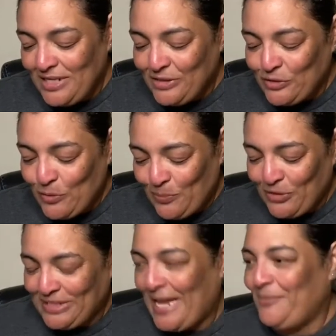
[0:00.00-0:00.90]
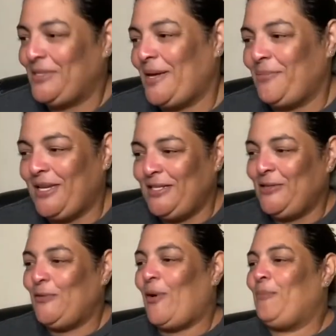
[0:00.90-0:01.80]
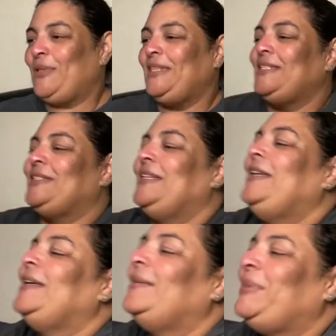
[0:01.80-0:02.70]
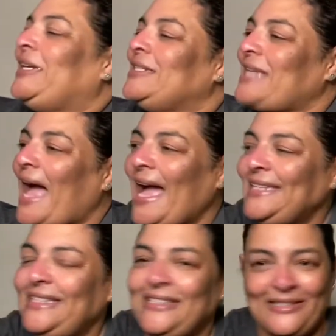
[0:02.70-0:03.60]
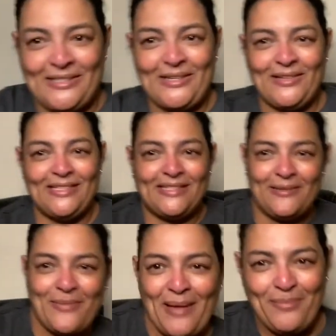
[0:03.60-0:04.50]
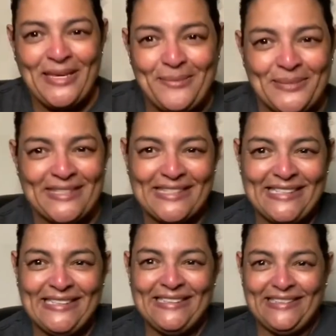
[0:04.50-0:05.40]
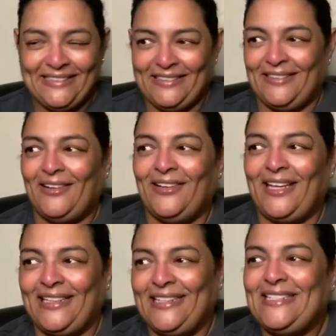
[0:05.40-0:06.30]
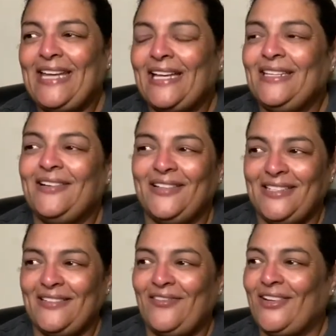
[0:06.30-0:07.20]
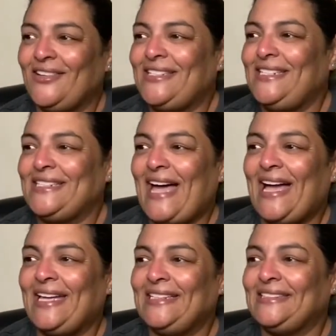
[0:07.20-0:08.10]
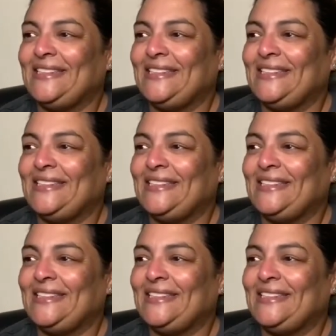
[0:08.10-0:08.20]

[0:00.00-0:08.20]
super taped up. Can you open this? Because I need to show this to my peeps. Hold on, technical difficulties, guys.